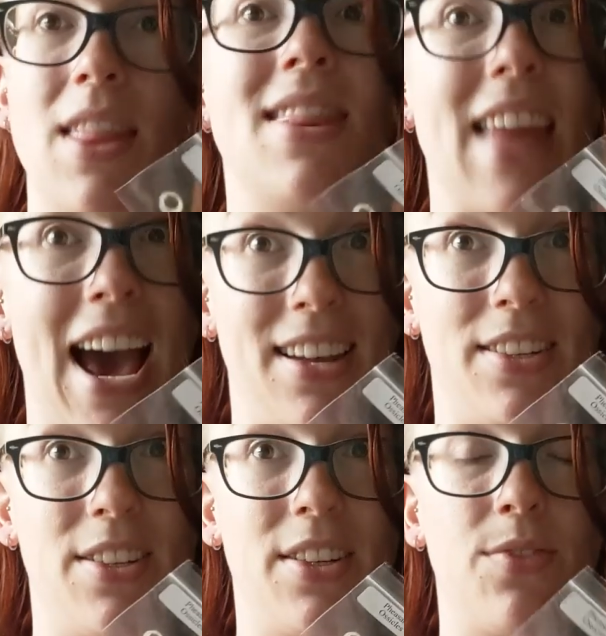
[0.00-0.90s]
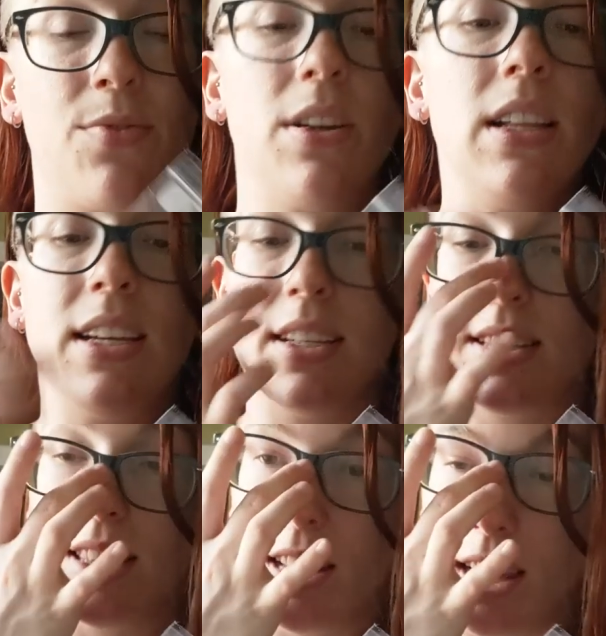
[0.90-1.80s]
that really
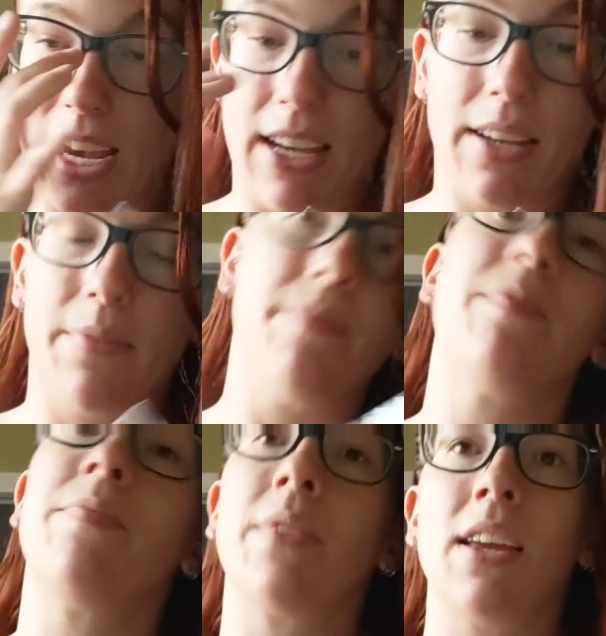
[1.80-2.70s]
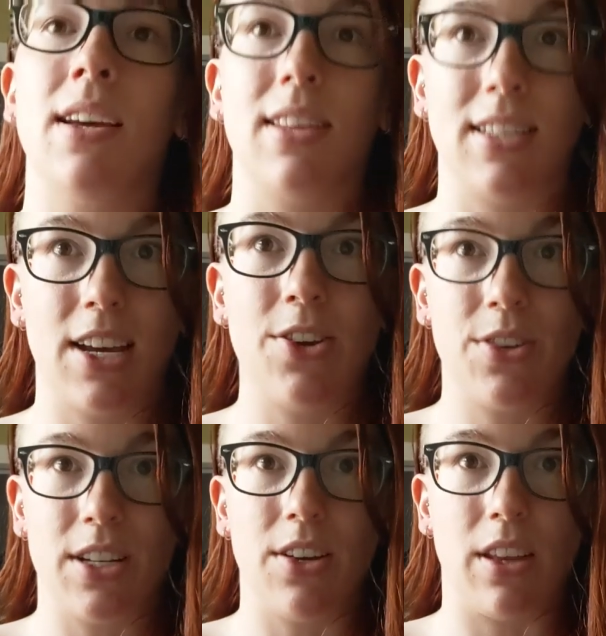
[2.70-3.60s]
is the like, that's how you
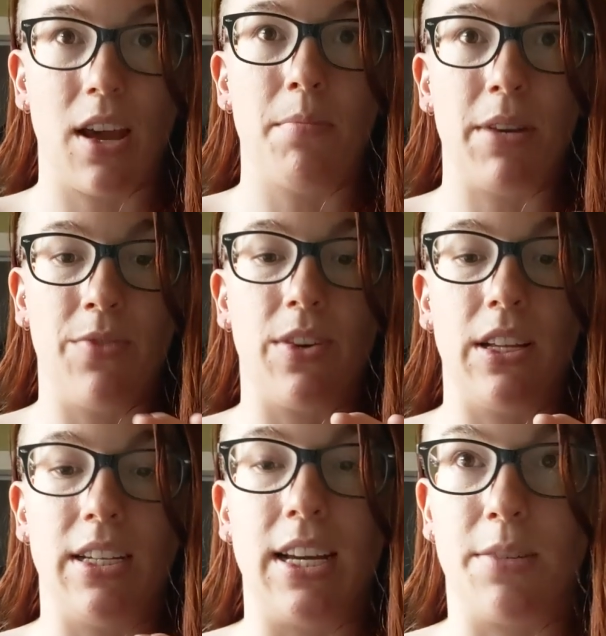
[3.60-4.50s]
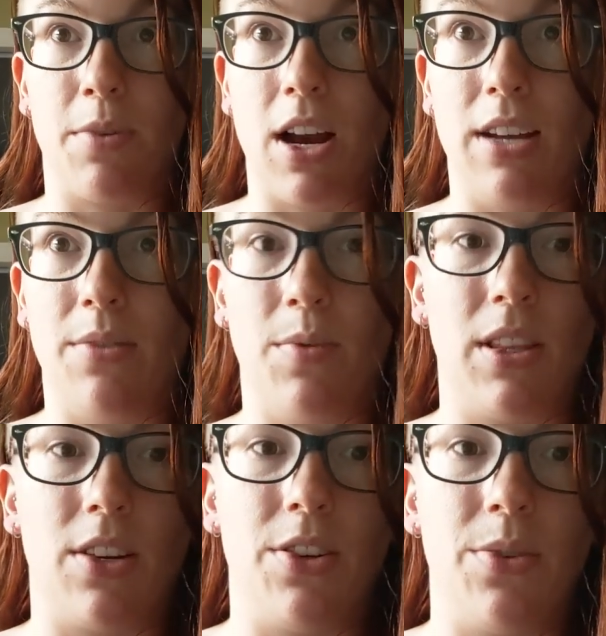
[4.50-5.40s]
can tell the company really takes pride in
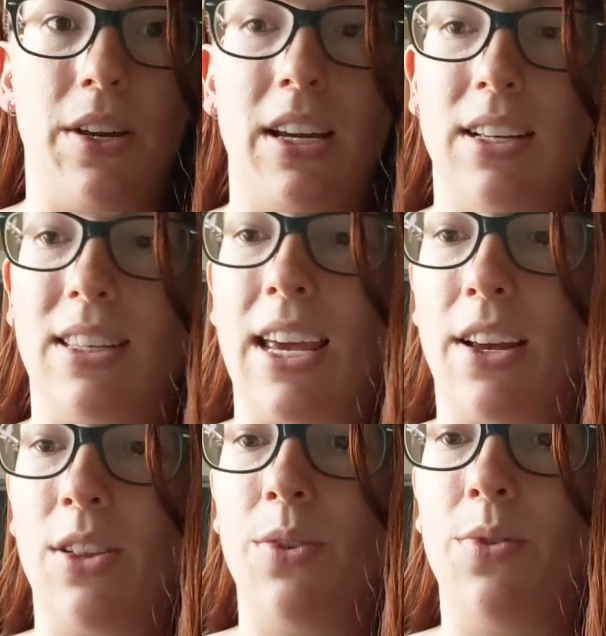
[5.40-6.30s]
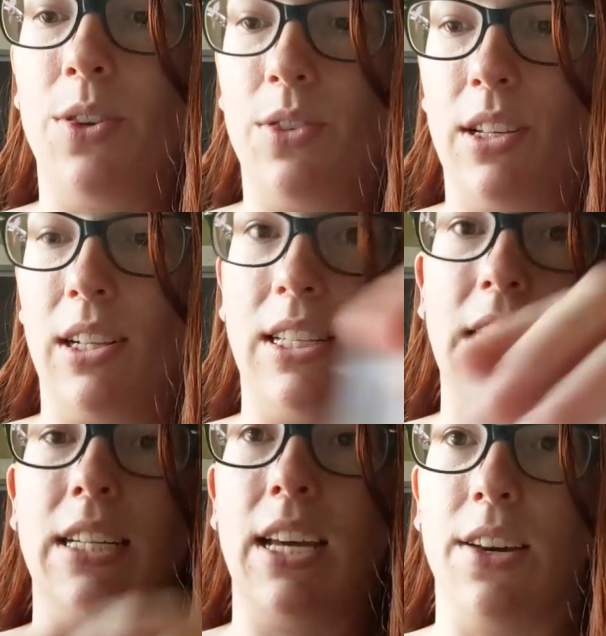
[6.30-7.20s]
what they're doing is they include those little
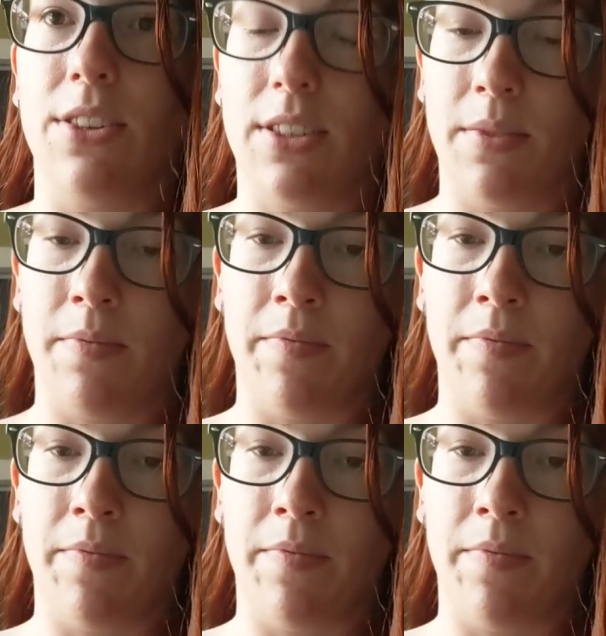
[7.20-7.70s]
details.